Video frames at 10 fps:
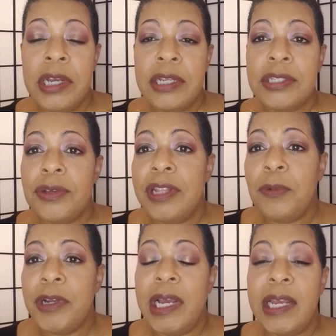so that
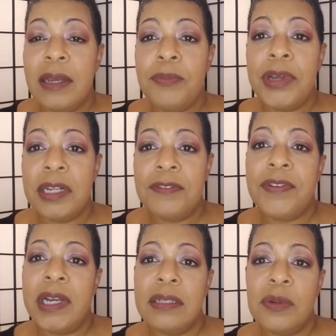when I am ready to
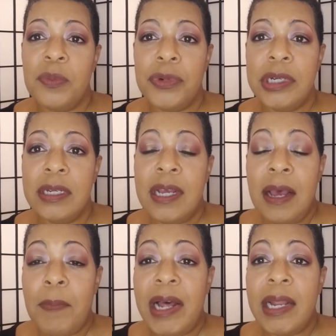find someone,
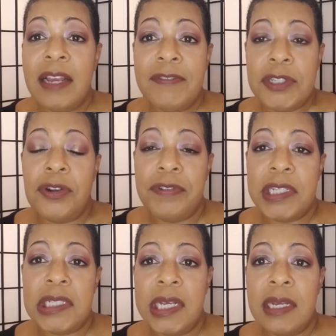my life is already
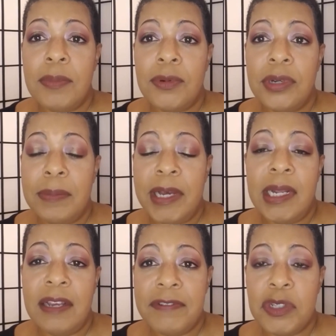stable and my
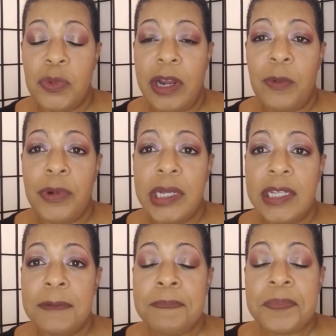life is the way I want
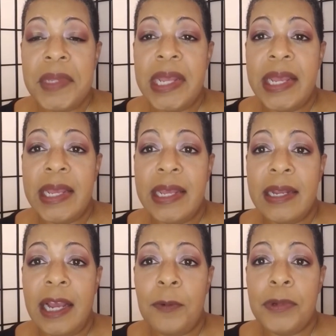it.
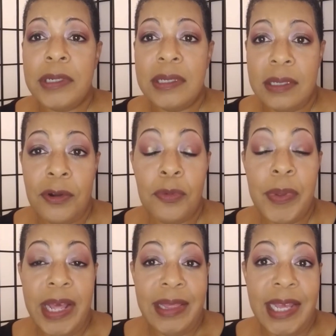And I would hope
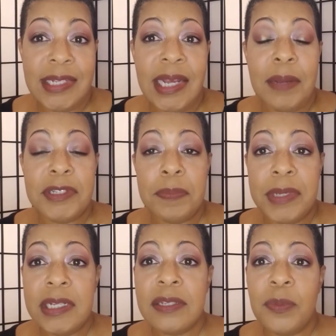at that time to
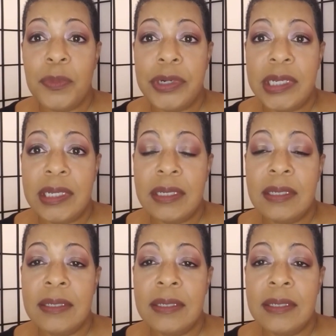meet someone